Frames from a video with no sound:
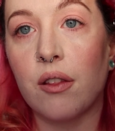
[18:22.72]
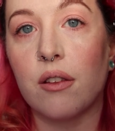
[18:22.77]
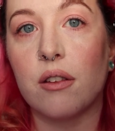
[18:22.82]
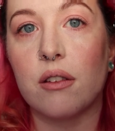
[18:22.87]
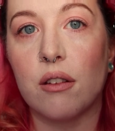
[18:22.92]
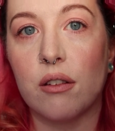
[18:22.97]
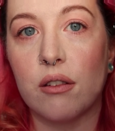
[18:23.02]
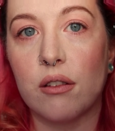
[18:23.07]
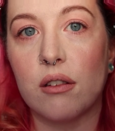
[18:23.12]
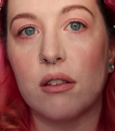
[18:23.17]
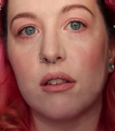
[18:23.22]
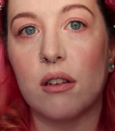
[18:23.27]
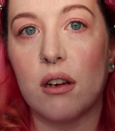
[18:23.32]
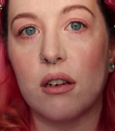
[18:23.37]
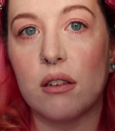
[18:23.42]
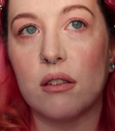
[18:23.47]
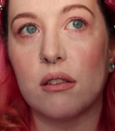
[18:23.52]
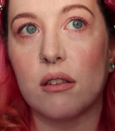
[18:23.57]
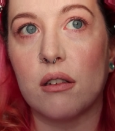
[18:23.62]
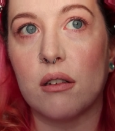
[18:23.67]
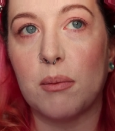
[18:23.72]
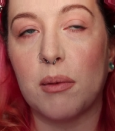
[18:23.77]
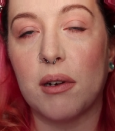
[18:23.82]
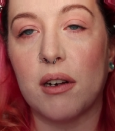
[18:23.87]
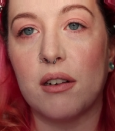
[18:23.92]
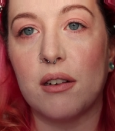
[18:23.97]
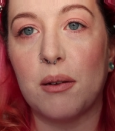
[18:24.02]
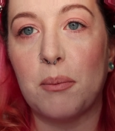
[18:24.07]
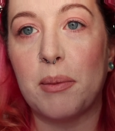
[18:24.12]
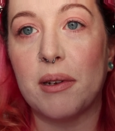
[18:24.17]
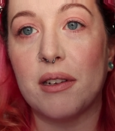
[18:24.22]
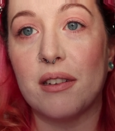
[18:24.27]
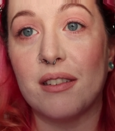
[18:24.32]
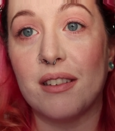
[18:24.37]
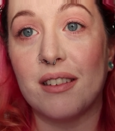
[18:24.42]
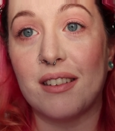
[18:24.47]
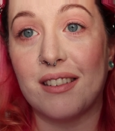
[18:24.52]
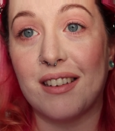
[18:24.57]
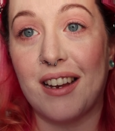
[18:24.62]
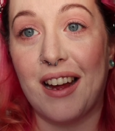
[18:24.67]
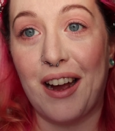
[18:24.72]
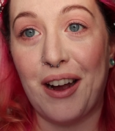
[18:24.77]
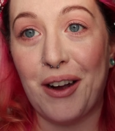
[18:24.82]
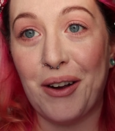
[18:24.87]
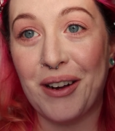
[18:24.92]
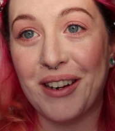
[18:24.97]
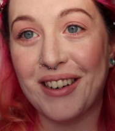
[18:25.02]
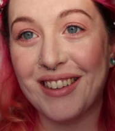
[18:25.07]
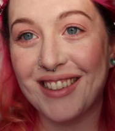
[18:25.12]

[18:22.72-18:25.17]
The sun's starting to go behind a building now.